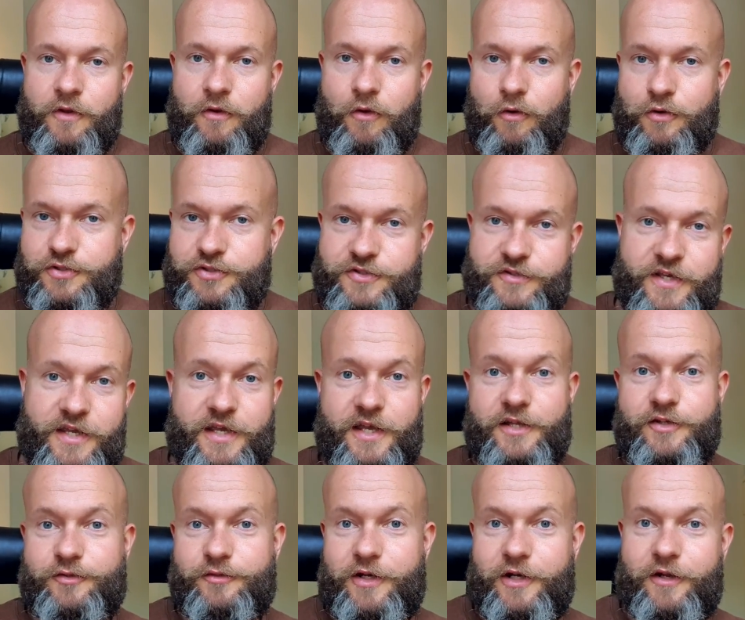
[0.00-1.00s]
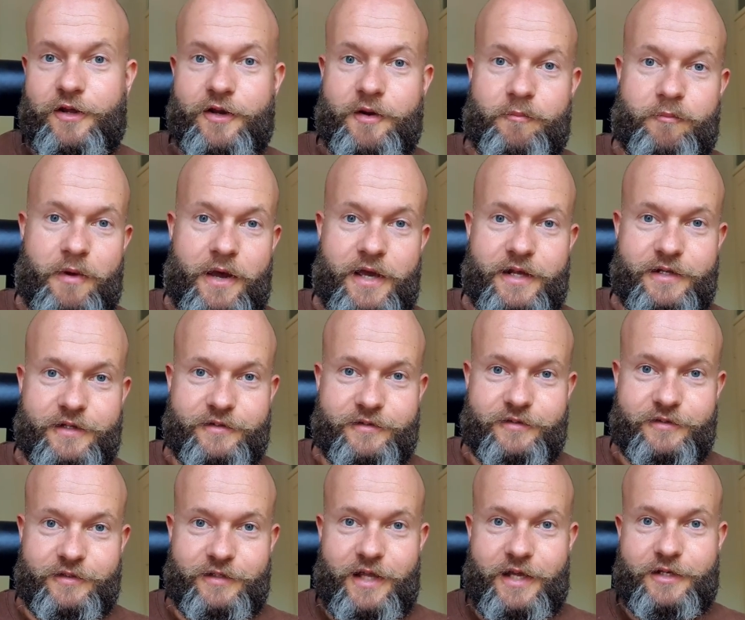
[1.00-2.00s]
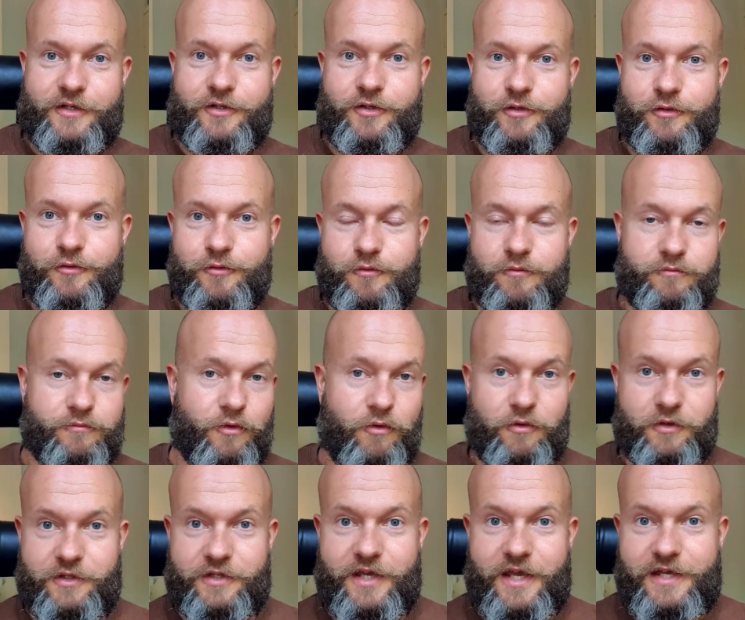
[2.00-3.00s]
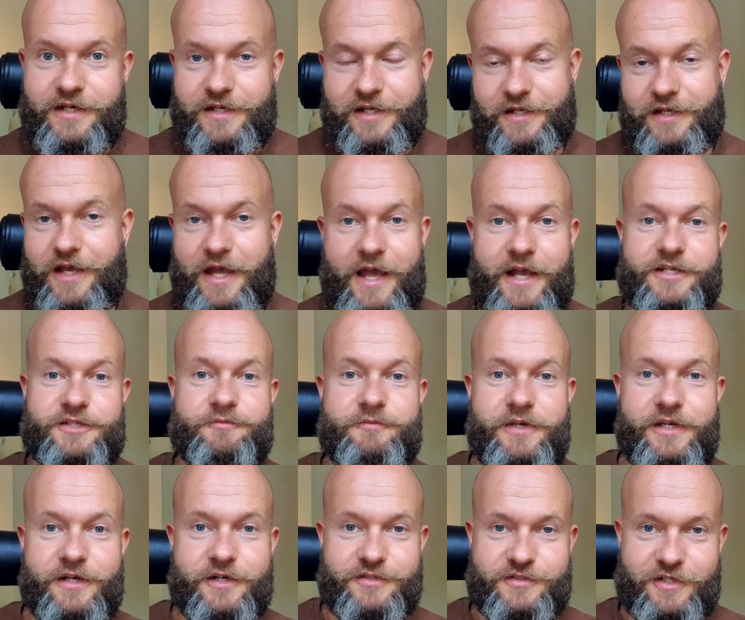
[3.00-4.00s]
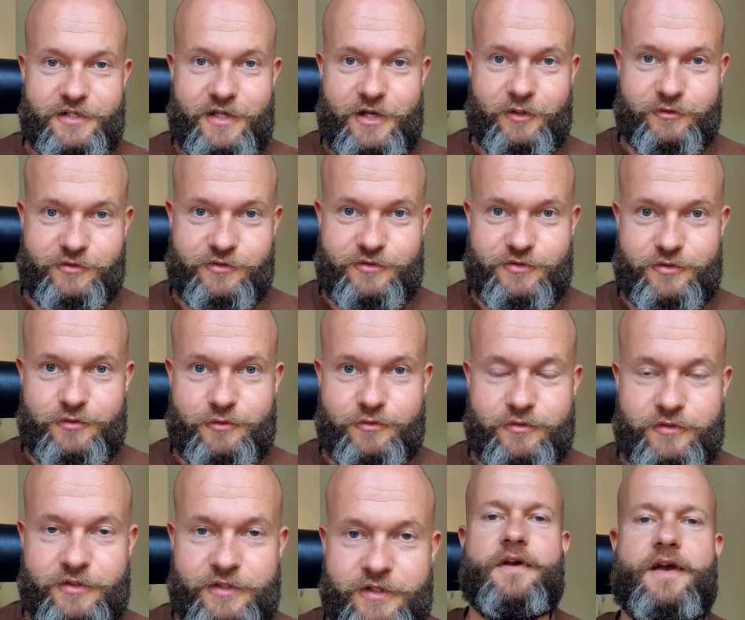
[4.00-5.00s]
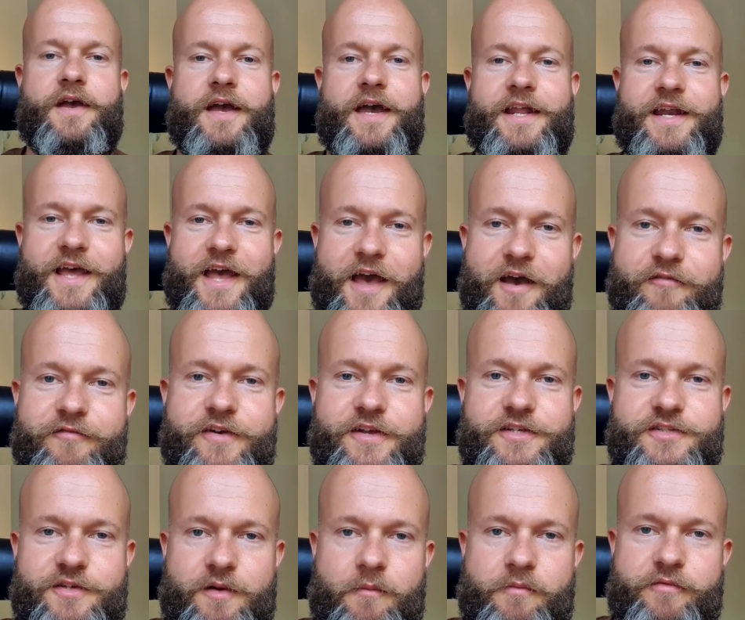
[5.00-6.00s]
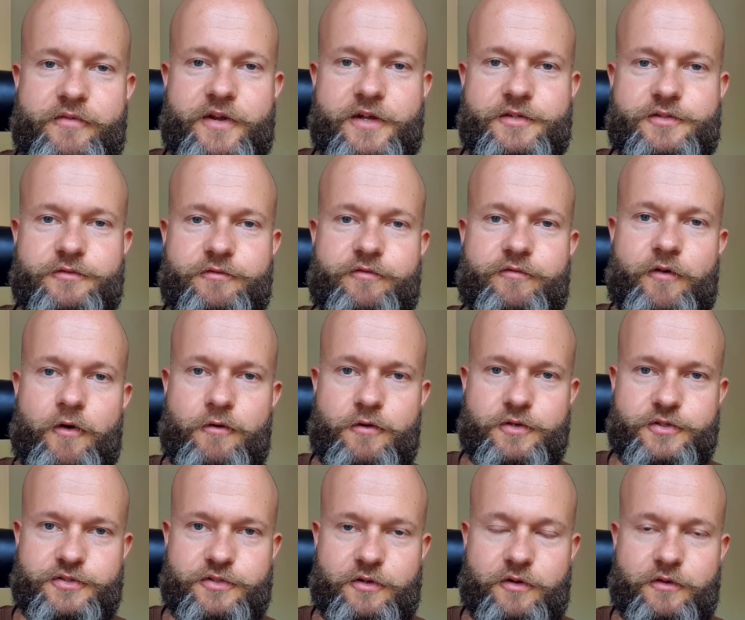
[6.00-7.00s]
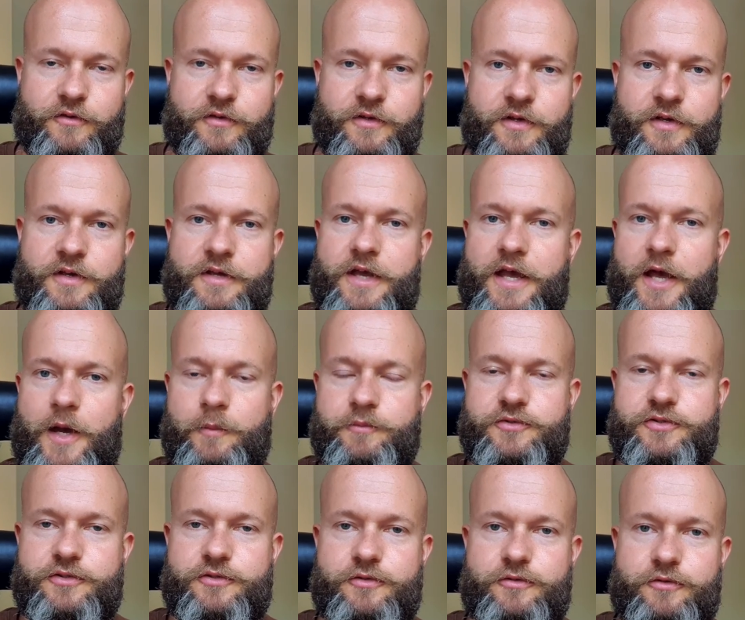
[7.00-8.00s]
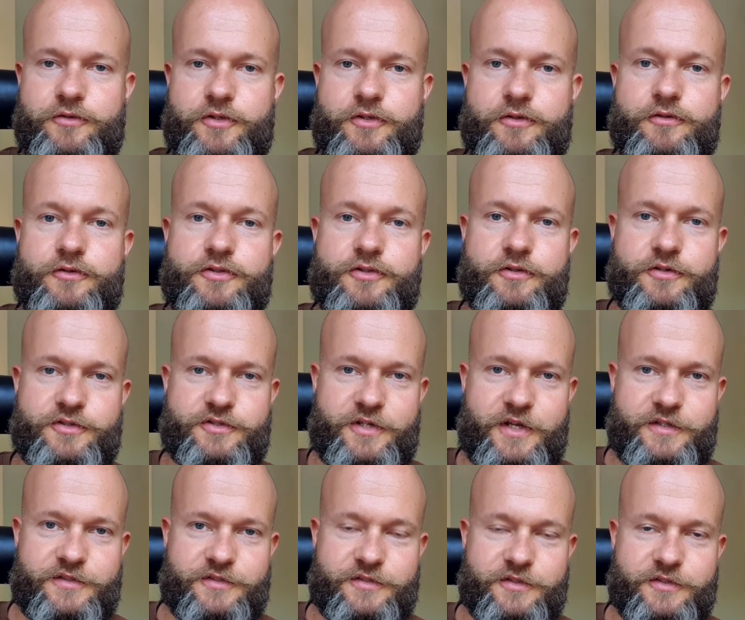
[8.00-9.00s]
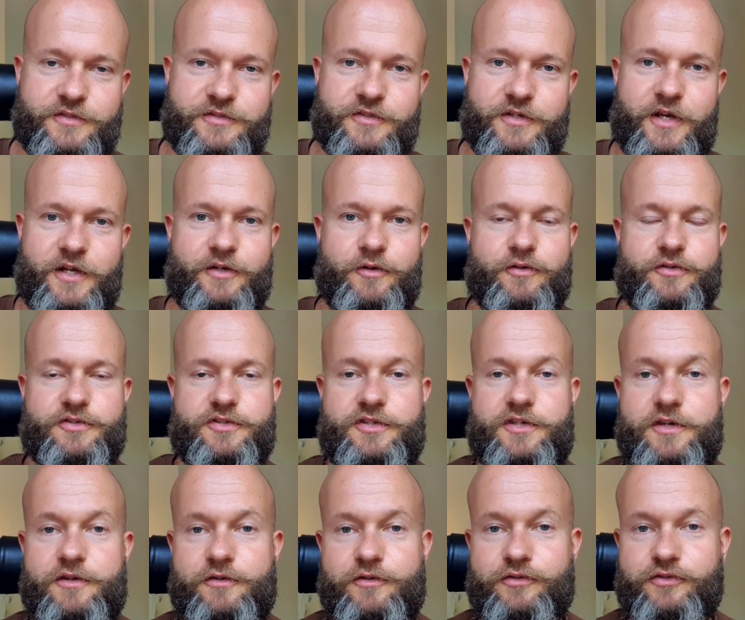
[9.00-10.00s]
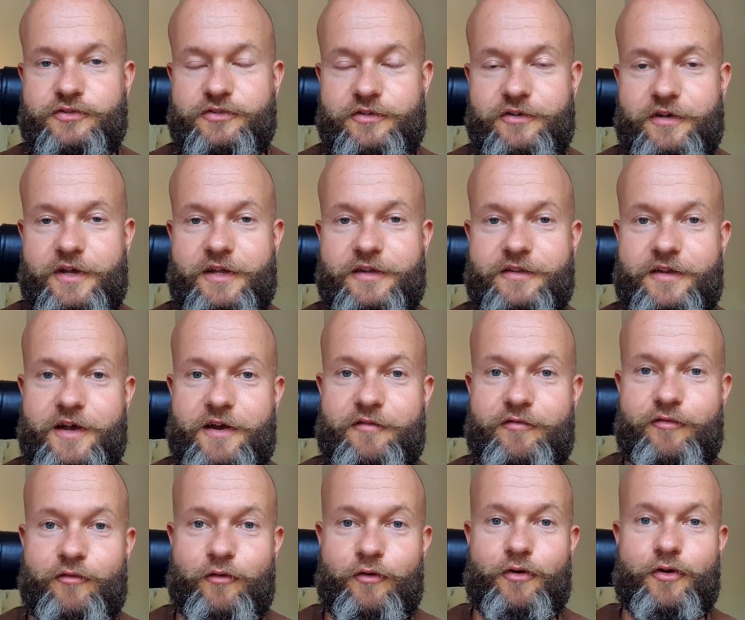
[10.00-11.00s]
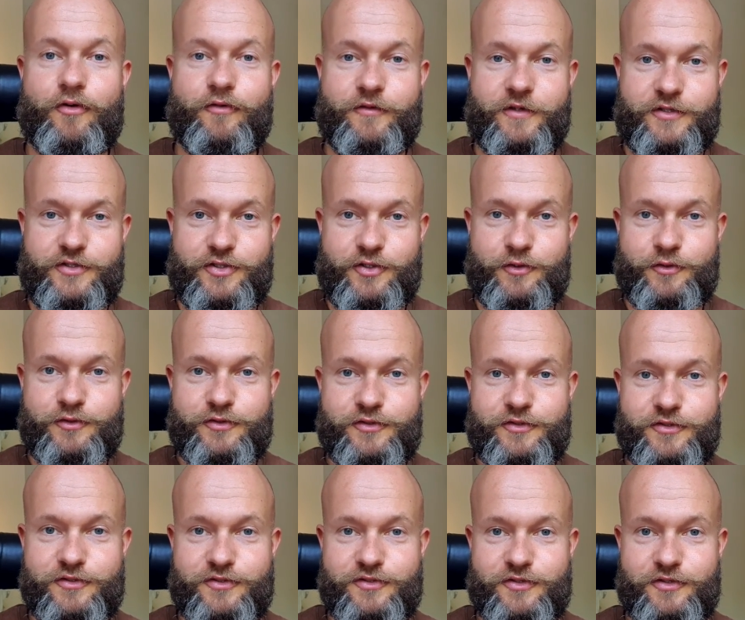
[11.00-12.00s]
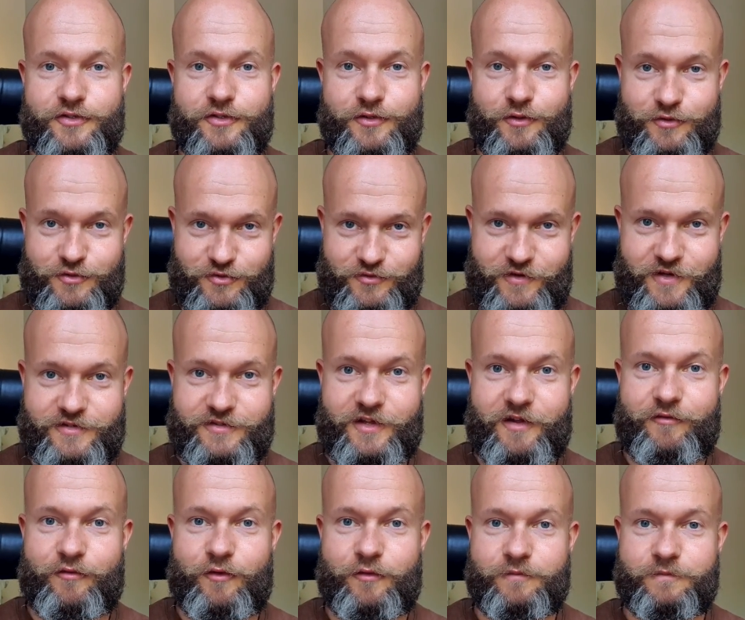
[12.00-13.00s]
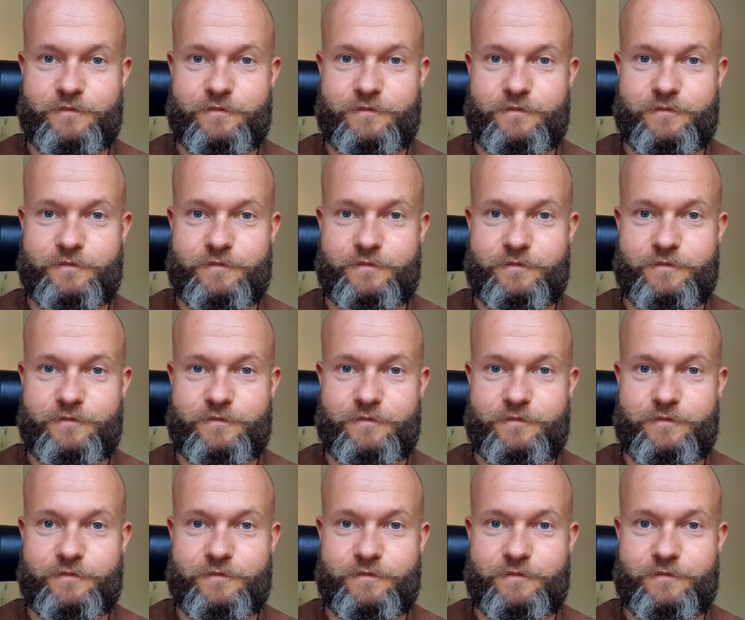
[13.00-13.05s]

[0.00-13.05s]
or sticking to that other pilot like glue, or gaining X meters in altitude. And having something to focus on helps you use your senses and your skills, and therefore reduces your stress level.